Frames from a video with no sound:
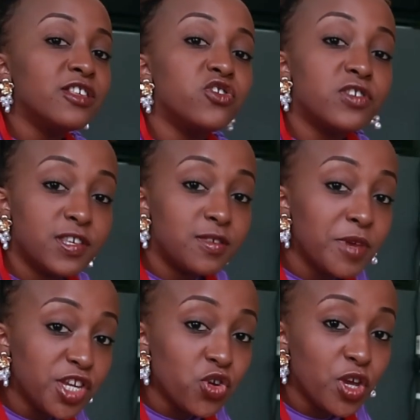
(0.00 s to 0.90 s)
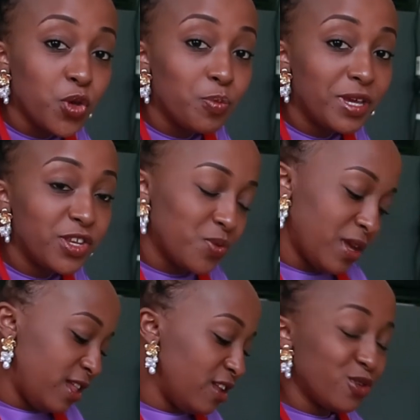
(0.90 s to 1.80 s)
So just make sure you beat
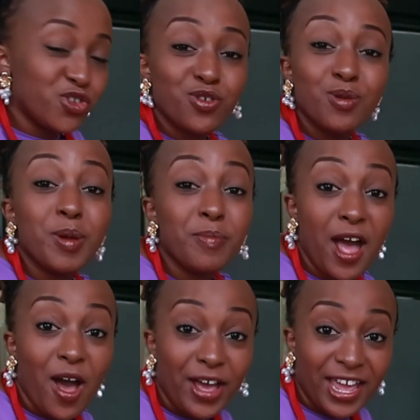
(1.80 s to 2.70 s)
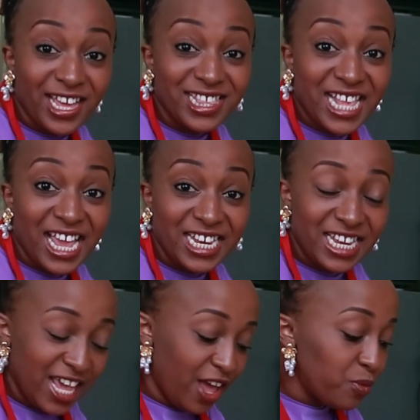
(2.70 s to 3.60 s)
well, because you remember our eggs are
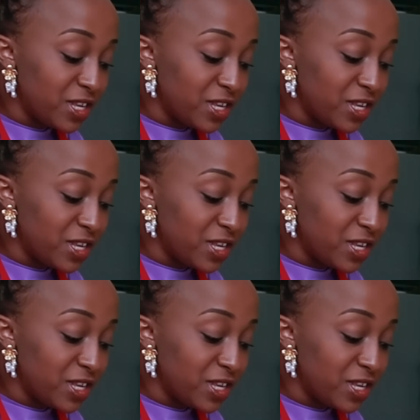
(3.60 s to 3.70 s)
in here.